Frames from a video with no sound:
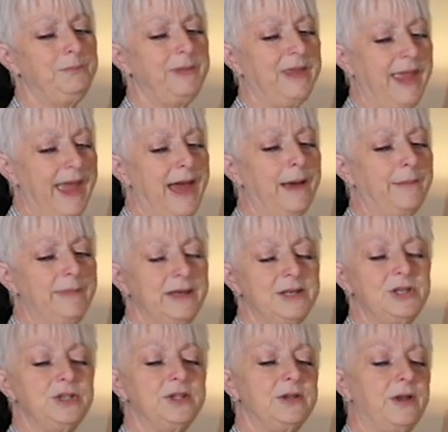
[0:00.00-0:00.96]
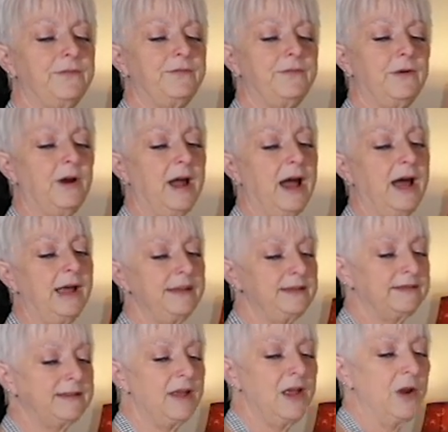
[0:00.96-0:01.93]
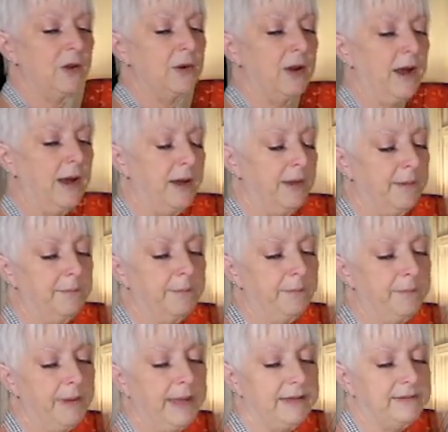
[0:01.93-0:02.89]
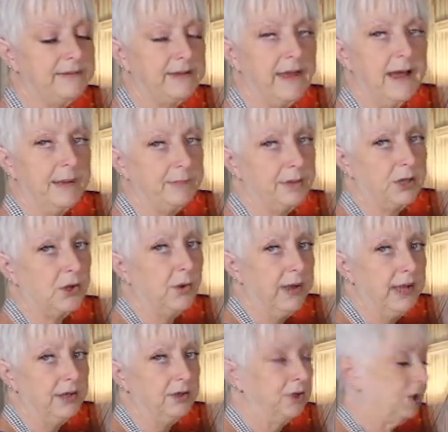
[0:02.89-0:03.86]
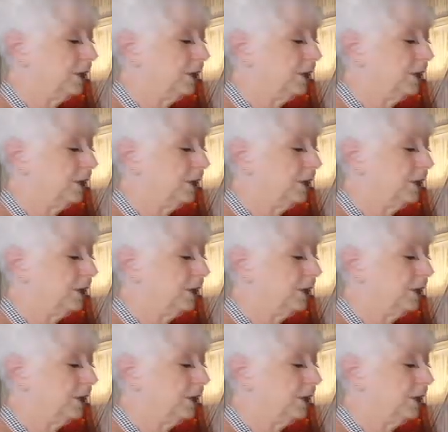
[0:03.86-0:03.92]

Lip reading: cabbage for us, but I'm gonna go ahead and